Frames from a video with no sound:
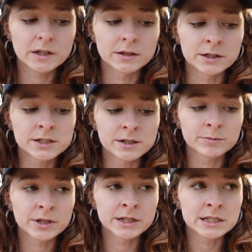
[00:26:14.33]
there's
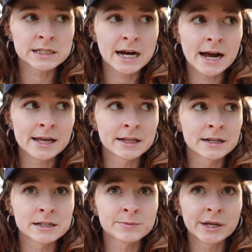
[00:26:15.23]
something inside that
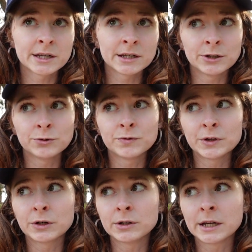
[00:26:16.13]
is making you
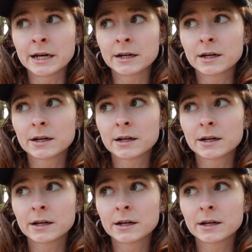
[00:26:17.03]
feel like